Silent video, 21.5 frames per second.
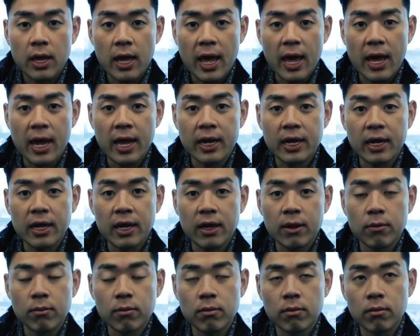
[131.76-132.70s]
and
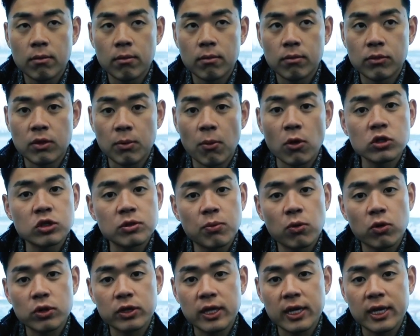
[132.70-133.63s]
the most
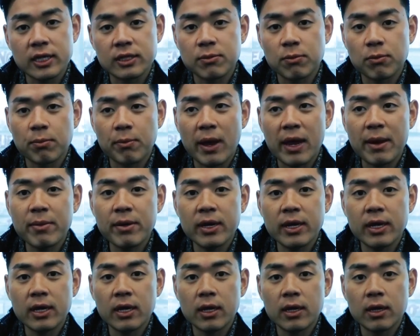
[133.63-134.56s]
important thing is
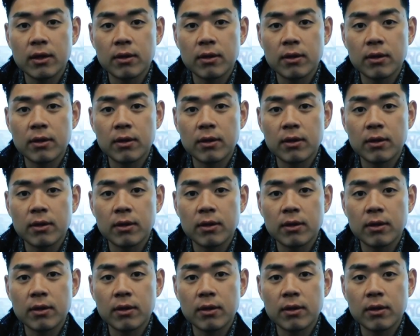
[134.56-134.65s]
maybe